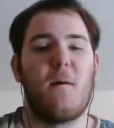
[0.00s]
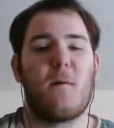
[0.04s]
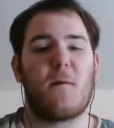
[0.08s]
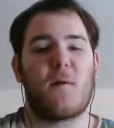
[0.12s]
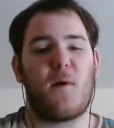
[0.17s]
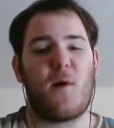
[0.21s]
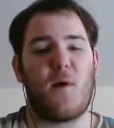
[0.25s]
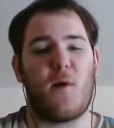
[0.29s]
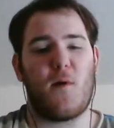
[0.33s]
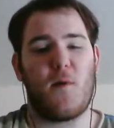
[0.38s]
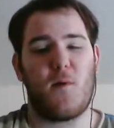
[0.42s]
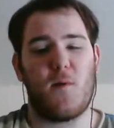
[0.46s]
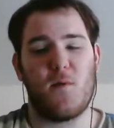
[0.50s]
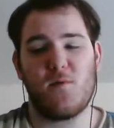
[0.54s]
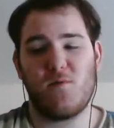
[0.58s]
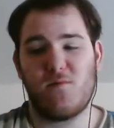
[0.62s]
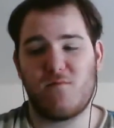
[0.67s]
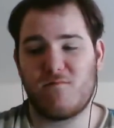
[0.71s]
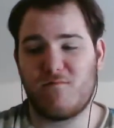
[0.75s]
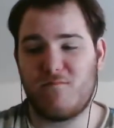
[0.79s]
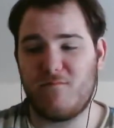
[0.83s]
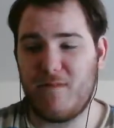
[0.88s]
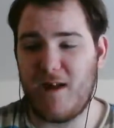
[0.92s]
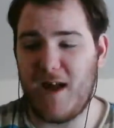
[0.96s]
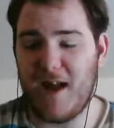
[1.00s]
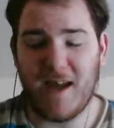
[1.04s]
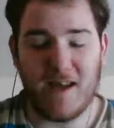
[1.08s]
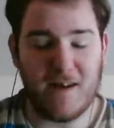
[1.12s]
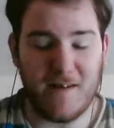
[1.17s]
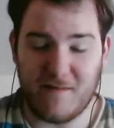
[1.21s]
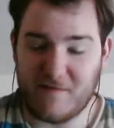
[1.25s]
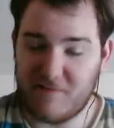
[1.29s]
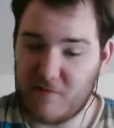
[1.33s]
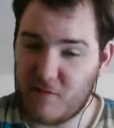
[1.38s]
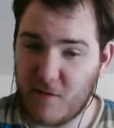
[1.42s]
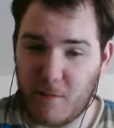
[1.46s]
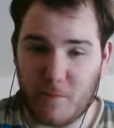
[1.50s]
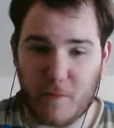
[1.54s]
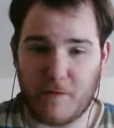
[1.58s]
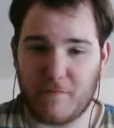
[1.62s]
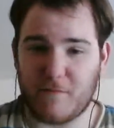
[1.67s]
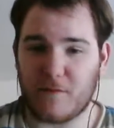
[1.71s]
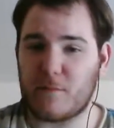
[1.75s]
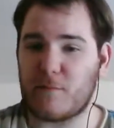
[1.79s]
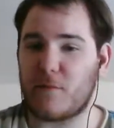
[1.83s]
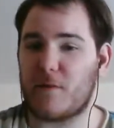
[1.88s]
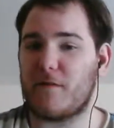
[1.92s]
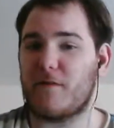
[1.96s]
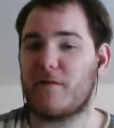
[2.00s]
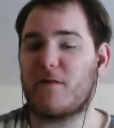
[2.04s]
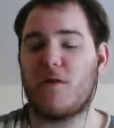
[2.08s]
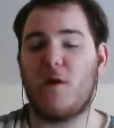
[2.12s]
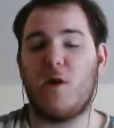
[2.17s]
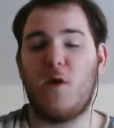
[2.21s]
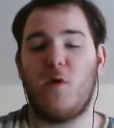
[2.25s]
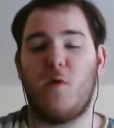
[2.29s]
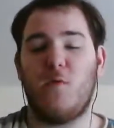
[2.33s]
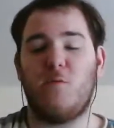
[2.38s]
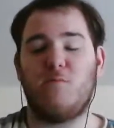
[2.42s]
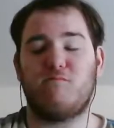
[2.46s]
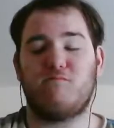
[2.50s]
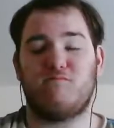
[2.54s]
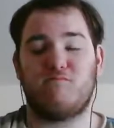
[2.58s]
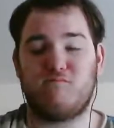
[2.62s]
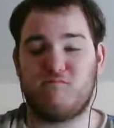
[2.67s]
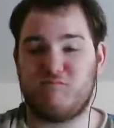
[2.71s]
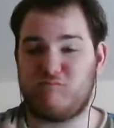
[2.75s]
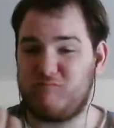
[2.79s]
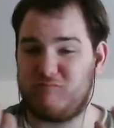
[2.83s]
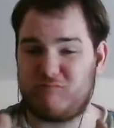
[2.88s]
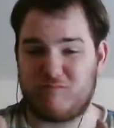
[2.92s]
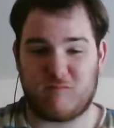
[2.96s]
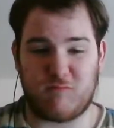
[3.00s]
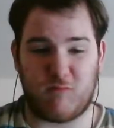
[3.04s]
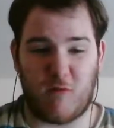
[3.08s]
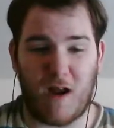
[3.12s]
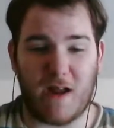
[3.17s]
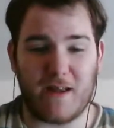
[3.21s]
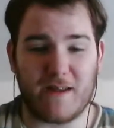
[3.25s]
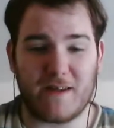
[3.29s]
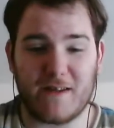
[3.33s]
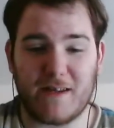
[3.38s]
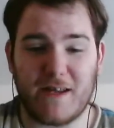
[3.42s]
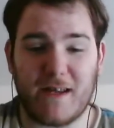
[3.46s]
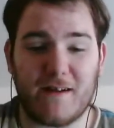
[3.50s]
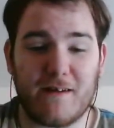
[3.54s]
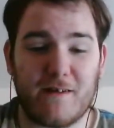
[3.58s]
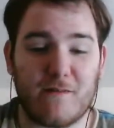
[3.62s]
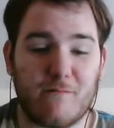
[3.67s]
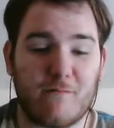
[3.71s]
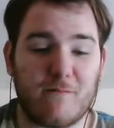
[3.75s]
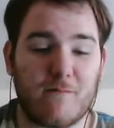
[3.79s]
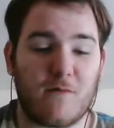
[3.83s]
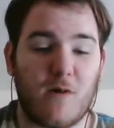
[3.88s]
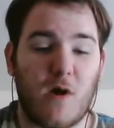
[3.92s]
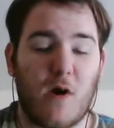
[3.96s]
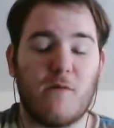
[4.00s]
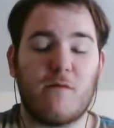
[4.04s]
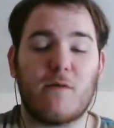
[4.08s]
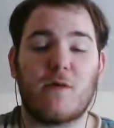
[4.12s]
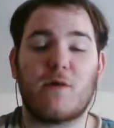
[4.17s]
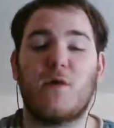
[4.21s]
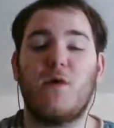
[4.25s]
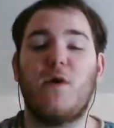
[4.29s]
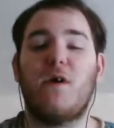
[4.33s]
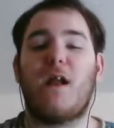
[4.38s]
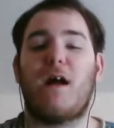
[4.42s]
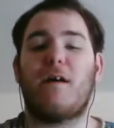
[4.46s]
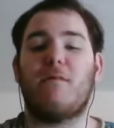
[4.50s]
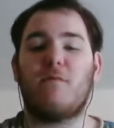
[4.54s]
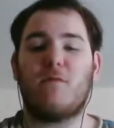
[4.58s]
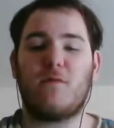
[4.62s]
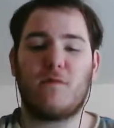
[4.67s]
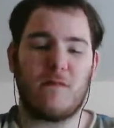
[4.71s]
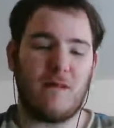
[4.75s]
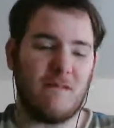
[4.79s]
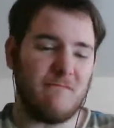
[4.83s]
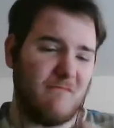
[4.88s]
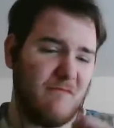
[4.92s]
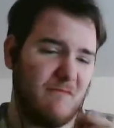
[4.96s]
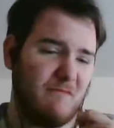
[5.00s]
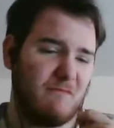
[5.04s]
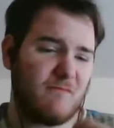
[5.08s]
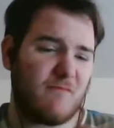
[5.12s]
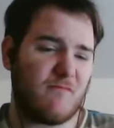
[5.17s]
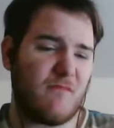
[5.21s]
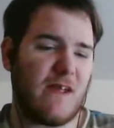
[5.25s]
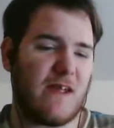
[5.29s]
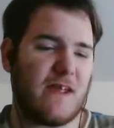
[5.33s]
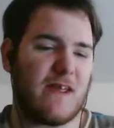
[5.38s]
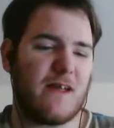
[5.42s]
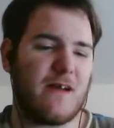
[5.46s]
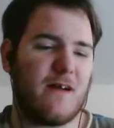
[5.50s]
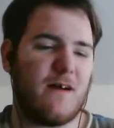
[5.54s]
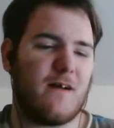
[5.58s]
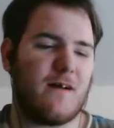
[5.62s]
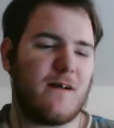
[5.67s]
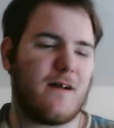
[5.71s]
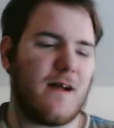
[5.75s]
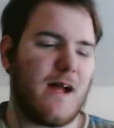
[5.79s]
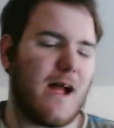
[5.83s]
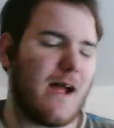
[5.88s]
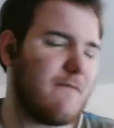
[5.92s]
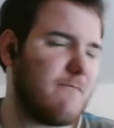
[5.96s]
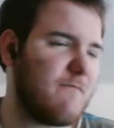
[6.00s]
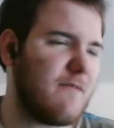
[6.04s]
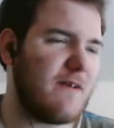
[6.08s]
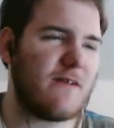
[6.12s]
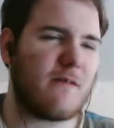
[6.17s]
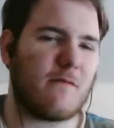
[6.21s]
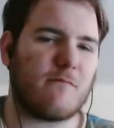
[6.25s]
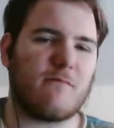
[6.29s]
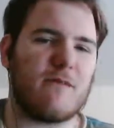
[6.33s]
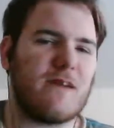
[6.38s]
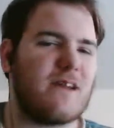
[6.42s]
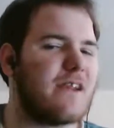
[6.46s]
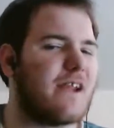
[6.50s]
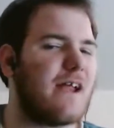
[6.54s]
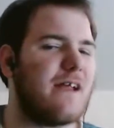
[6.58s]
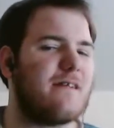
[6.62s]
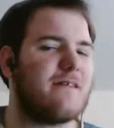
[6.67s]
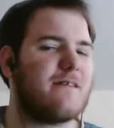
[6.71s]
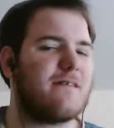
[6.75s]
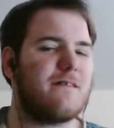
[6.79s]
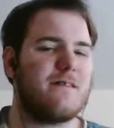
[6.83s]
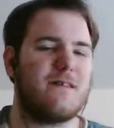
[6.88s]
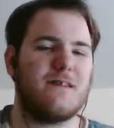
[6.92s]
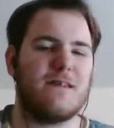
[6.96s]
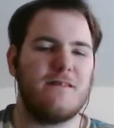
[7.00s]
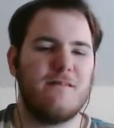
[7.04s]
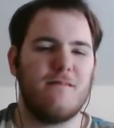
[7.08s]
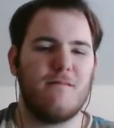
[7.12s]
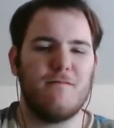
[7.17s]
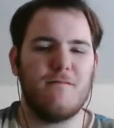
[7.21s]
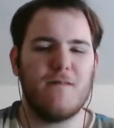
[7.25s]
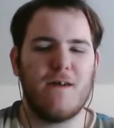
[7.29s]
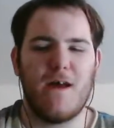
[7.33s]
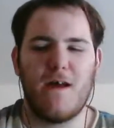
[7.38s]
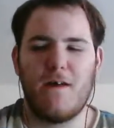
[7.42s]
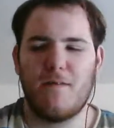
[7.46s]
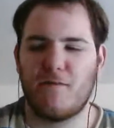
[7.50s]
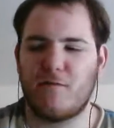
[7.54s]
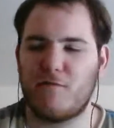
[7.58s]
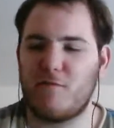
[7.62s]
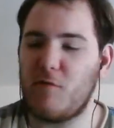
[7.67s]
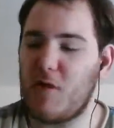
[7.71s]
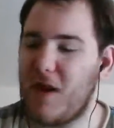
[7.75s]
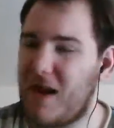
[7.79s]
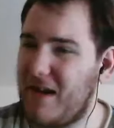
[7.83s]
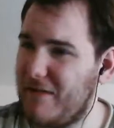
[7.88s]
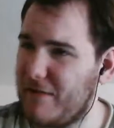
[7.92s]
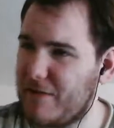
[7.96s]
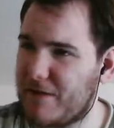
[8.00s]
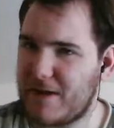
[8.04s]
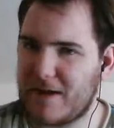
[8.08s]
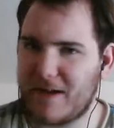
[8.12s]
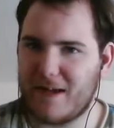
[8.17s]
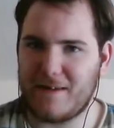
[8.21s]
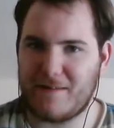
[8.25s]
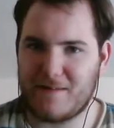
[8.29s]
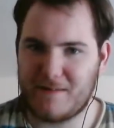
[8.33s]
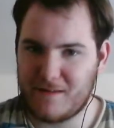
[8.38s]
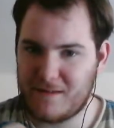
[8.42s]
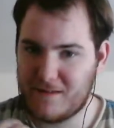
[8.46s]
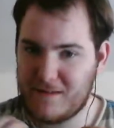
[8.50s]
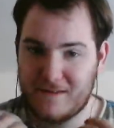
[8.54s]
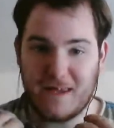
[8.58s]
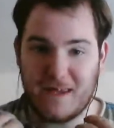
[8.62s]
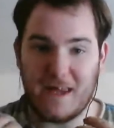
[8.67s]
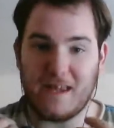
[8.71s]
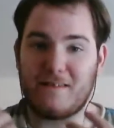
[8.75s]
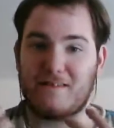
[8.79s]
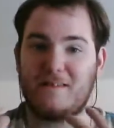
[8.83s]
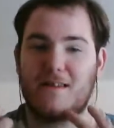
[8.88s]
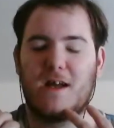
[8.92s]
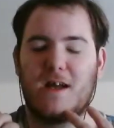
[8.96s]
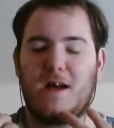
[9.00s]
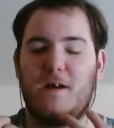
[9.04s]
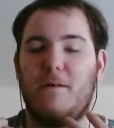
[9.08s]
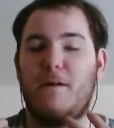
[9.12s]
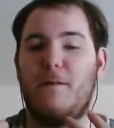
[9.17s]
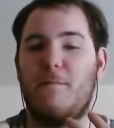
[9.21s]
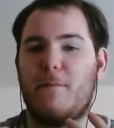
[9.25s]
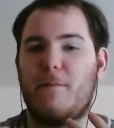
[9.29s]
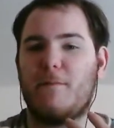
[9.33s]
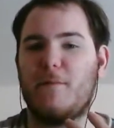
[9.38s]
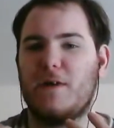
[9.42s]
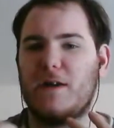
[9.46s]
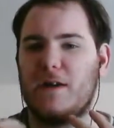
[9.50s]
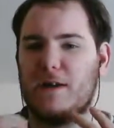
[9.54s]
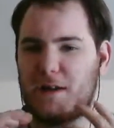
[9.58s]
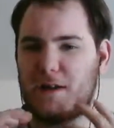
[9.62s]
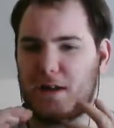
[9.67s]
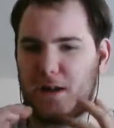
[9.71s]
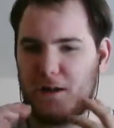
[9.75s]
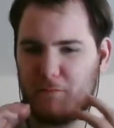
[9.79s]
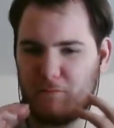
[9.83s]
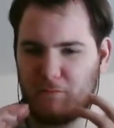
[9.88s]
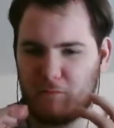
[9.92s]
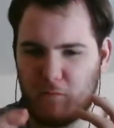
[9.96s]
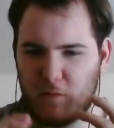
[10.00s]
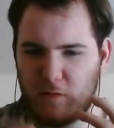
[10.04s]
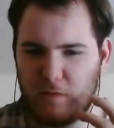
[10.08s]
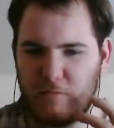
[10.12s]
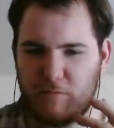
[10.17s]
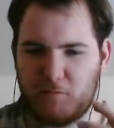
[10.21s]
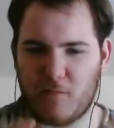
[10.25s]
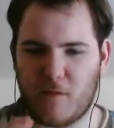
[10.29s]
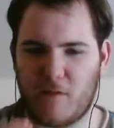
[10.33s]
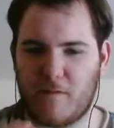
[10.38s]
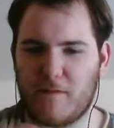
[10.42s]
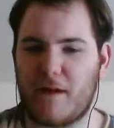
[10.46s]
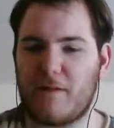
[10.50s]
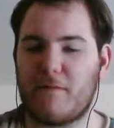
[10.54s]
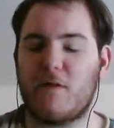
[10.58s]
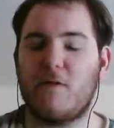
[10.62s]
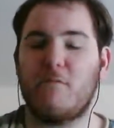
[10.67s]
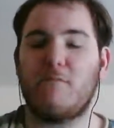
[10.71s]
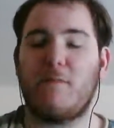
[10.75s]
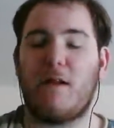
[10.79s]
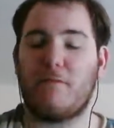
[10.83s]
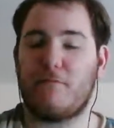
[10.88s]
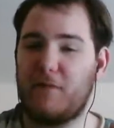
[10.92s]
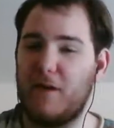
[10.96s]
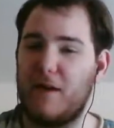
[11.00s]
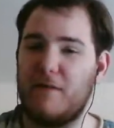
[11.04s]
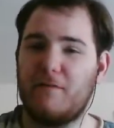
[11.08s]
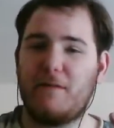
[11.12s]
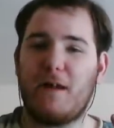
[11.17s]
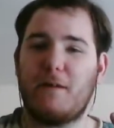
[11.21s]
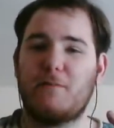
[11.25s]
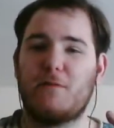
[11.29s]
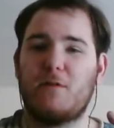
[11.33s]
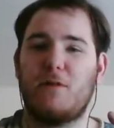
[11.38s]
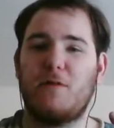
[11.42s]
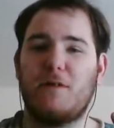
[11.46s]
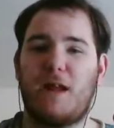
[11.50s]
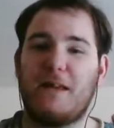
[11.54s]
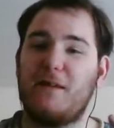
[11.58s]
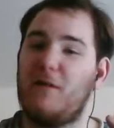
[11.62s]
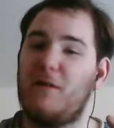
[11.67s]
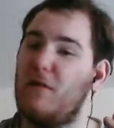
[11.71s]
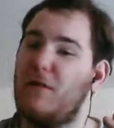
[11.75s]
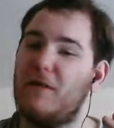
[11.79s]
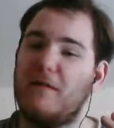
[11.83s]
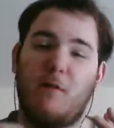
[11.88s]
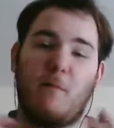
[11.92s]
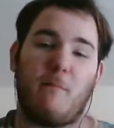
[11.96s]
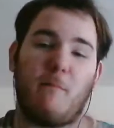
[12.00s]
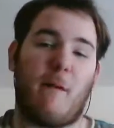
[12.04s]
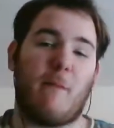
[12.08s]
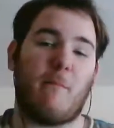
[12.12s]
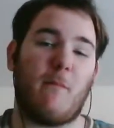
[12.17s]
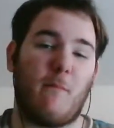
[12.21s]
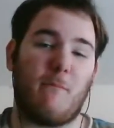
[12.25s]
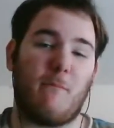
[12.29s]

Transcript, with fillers: Go and enjoy Black Mirror. Go. Brian and gonna call him good. I'm thinking. Of, I think the reason I didn't try out because I didn't take on my memory because I woke up really up code. But I think the code. I only remember